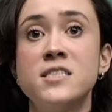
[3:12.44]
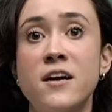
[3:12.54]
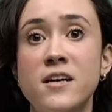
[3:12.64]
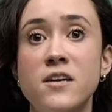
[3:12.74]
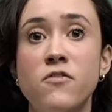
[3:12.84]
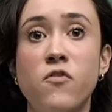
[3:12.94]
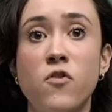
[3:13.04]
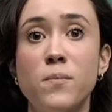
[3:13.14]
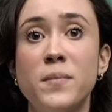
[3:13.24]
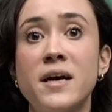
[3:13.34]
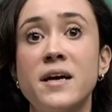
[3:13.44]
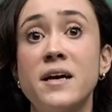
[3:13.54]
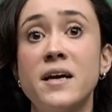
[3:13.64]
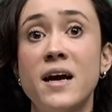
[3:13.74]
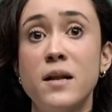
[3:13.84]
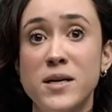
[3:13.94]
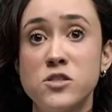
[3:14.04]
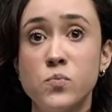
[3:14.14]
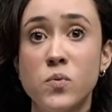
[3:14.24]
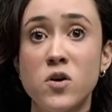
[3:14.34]
directly from help and
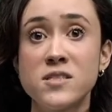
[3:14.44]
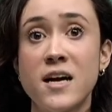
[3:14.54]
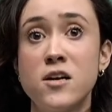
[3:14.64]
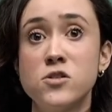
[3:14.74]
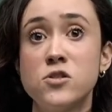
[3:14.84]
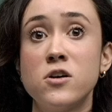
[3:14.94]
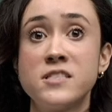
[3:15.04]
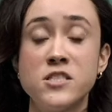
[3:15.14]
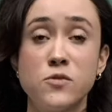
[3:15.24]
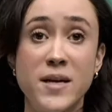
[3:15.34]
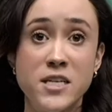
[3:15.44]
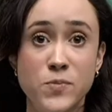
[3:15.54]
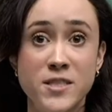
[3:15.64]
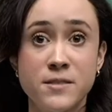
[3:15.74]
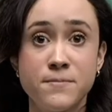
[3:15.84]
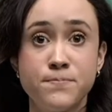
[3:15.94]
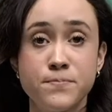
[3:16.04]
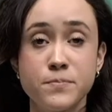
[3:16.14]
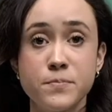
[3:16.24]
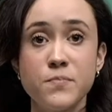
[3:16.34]
support, and also extension management.
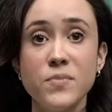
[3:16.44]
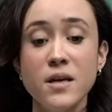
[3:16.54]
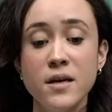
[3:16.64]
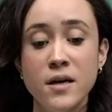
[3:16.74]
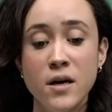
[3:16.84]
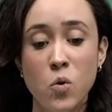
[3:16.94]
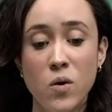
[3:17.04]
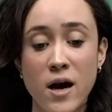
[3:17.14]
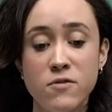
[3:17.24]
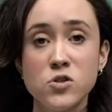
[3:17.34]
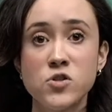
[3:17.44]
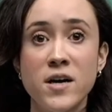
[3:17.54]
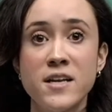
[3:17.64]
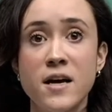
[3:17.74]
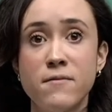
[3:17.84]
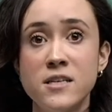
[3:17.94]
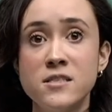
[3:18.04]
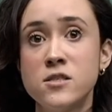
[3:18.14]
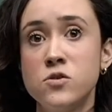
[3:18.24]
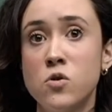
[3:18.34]
We have also added the
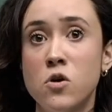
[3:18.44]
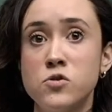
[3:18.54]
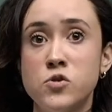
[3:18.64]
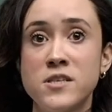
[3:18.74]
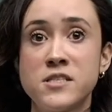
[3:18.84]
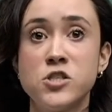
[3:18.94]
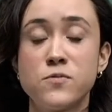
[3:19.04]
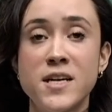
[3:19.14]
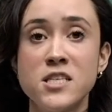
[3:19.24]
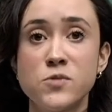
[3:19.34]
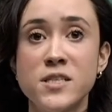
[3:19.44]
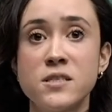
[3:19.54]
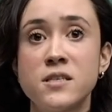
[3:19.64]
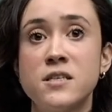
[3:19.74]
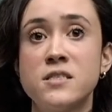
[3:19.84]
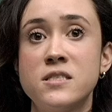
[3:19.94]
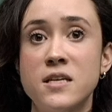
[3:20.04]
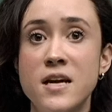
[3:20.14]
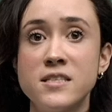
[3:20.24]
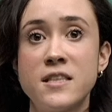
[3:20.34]
ability to go to extension management,
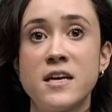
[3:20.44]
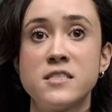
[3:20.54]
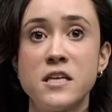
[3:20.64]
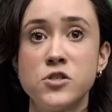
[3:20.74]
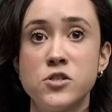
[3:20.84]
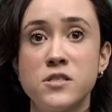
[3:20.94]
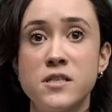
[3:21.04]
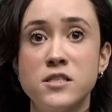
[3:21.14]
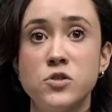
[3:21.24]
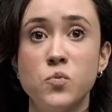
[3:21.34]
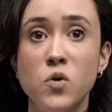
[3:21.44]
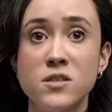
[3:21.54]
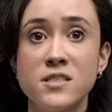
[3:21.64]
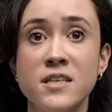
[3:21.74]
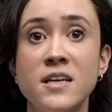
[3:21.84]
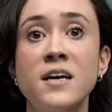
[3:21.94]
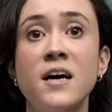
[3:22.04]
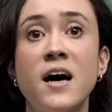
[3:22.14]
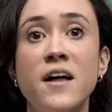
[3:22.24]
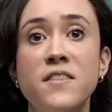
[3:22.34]
select the extensions that you want,
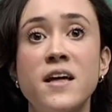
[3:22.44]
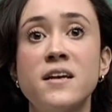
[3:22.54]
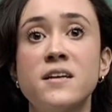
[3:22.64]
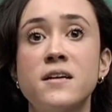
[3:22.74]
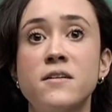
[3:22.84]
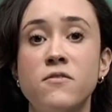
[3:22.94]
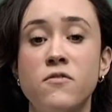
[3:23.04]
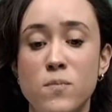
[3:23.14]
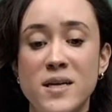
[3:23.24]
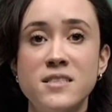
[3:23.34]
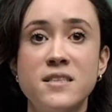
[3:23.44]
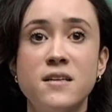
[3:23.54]
and then format